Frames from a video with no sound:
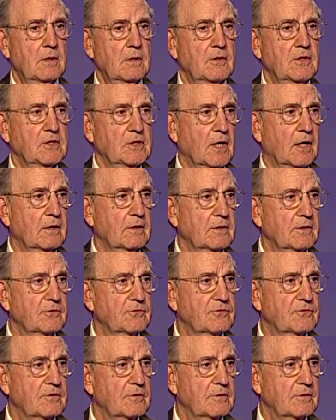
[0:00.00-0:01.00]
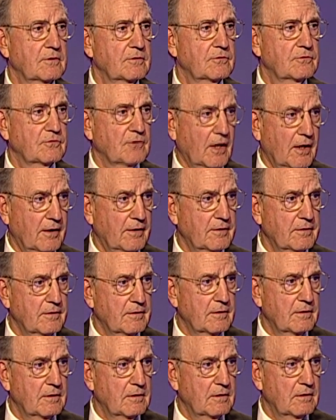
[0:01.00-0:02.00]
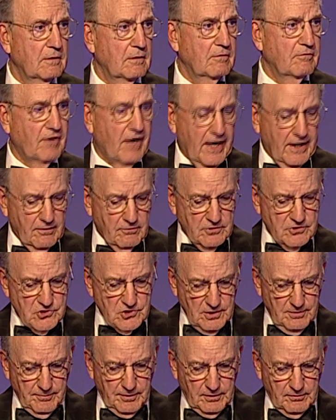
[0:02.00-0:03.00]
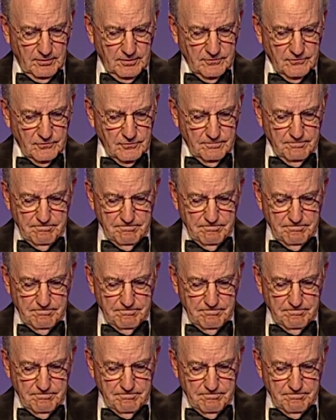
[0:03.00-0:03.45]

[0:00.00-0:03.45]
the youngest son of Irish immigrants.